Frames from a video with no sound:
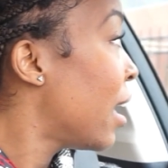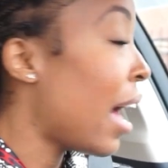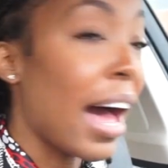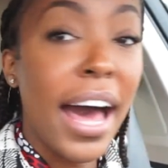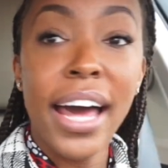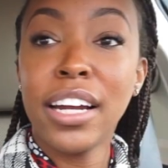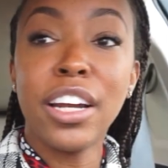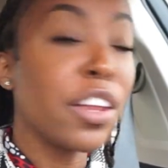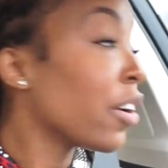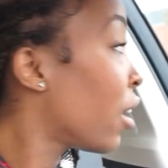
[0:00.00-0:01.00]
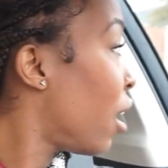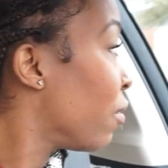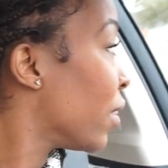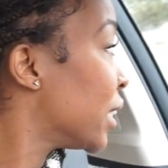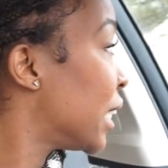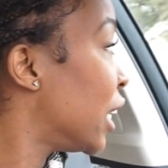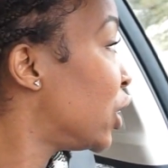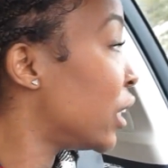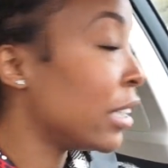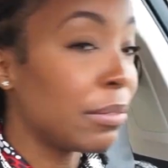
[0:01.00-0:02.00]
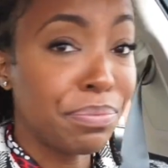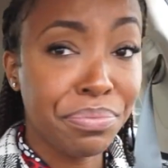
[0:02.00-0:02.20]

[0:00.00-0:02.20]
I had another conversation